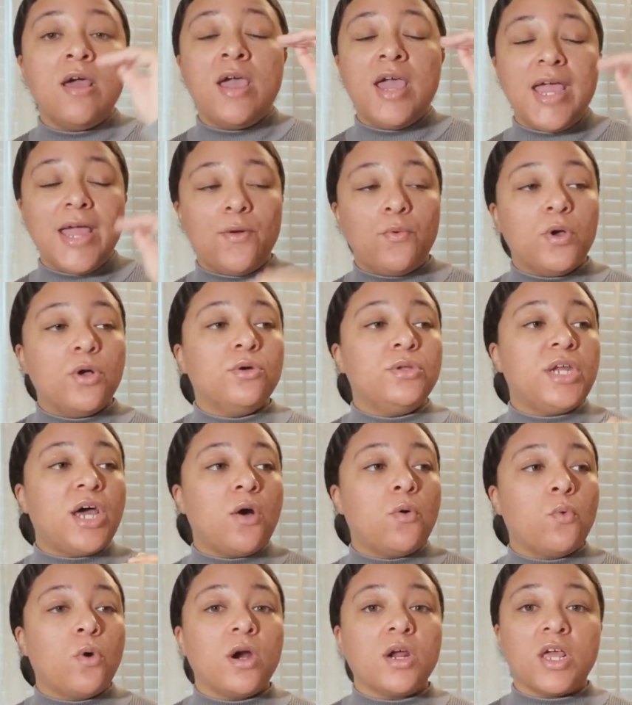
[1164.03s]
It will not
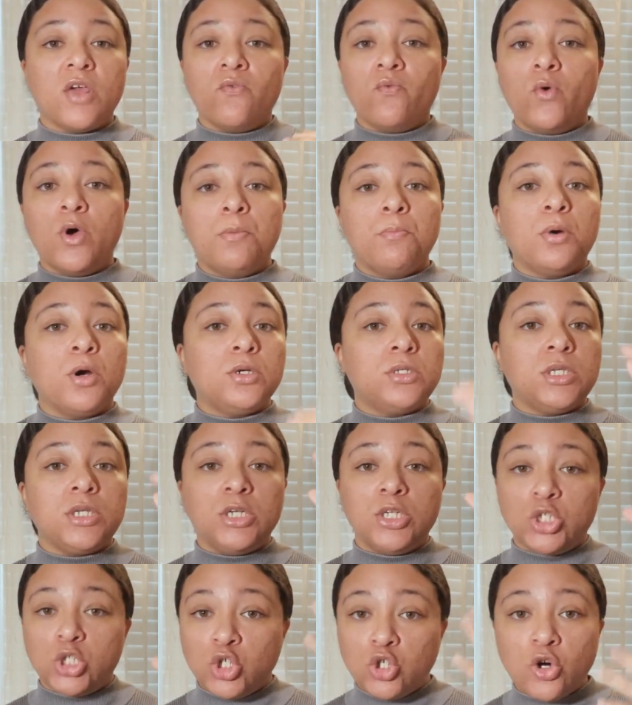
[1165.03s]
work if one person
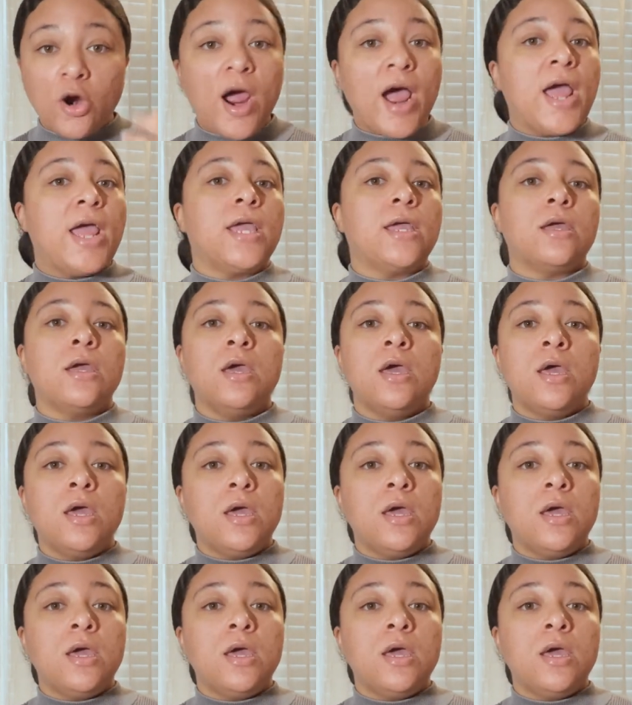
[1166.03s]
is trying